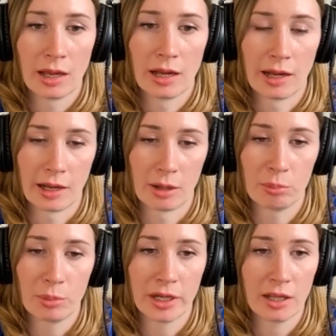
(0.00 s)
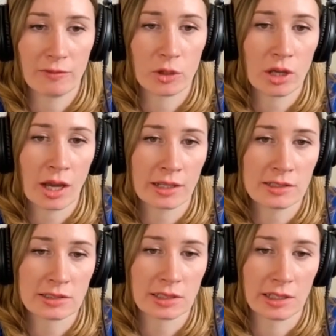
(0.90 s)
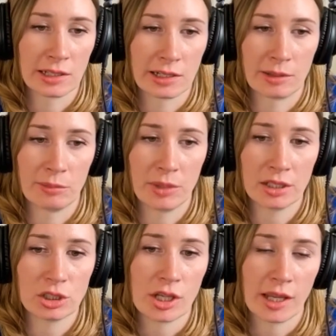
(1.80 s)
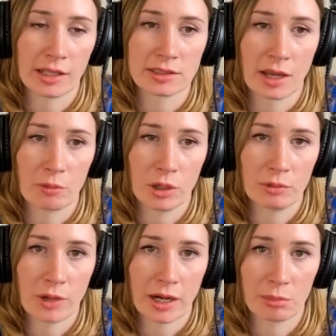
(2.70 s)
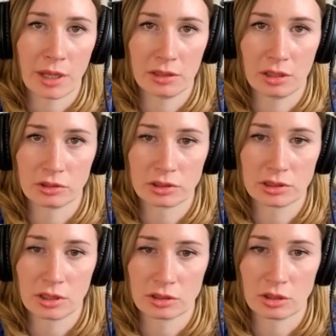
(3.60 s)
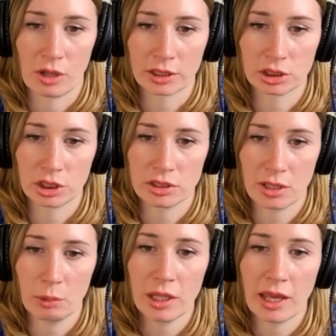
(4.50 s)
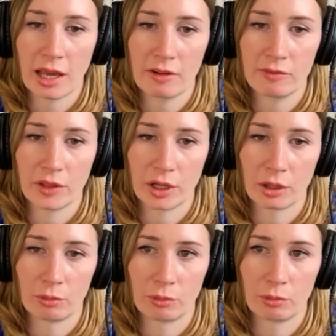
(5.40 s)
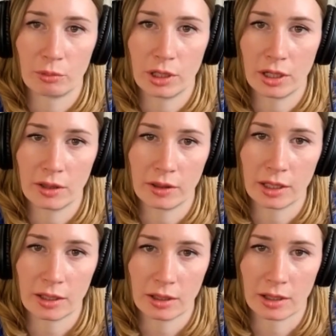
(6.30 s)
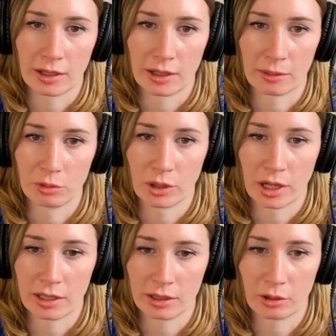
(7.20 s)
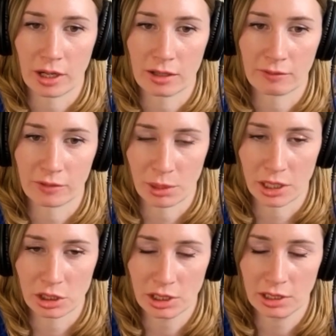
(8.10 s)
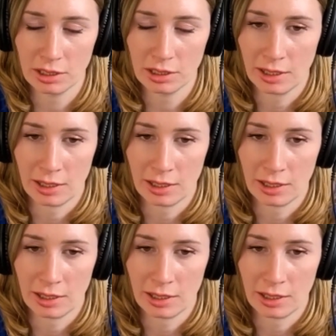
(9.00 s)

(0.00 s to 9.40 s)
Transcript: But if you guys get a chance, I would recommend those lectures that we have. They're really great information.